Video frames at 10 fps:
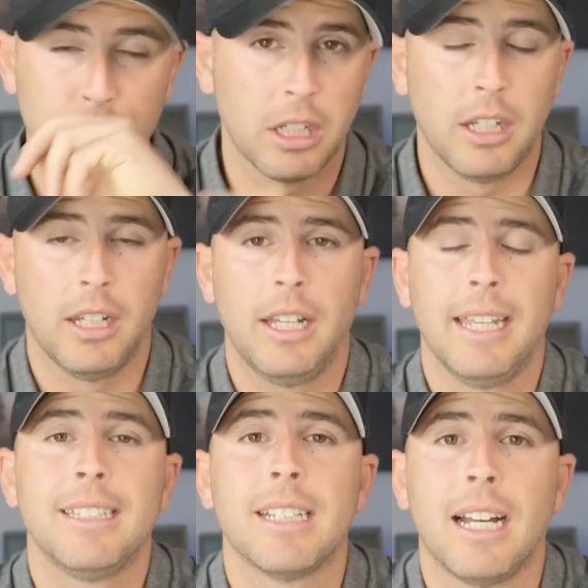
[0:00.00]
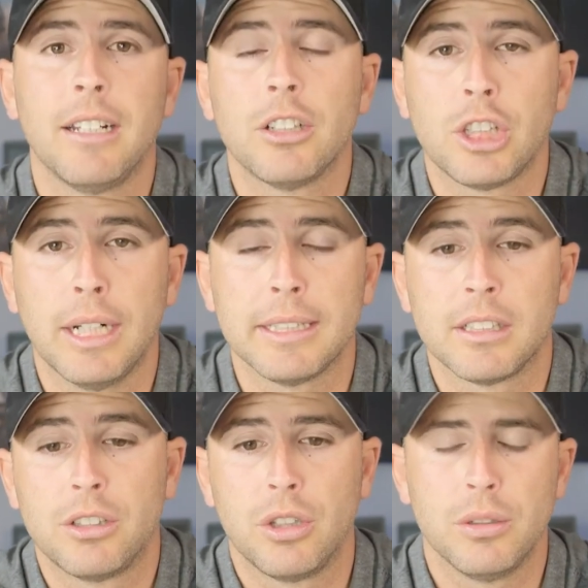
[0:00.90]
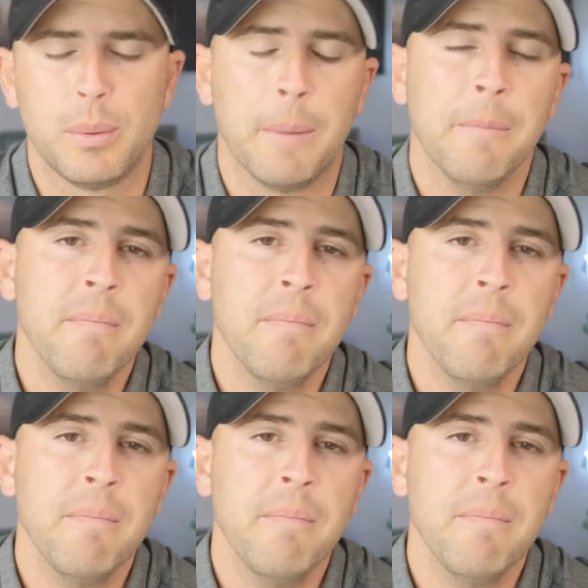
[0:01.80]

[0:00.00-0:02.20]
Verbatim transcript: uh, anxiety or stress. Excuse me.